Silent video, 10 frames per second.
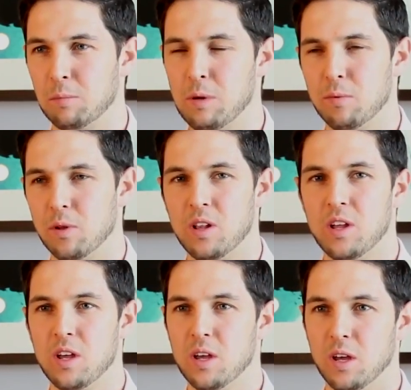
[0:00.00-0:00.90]
Like people,
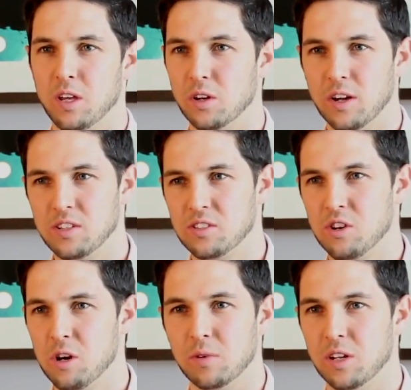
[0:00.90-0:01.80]
you know, it's
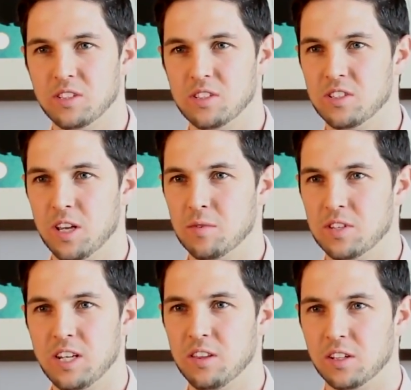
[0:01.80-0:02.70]
normal. It's the same
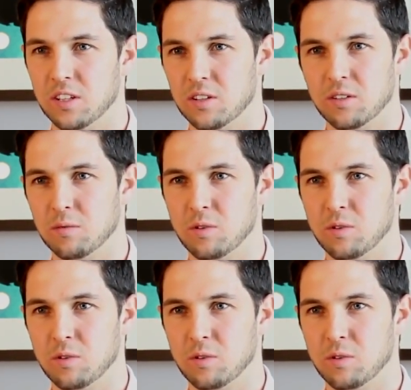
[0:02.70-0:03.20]
as anything.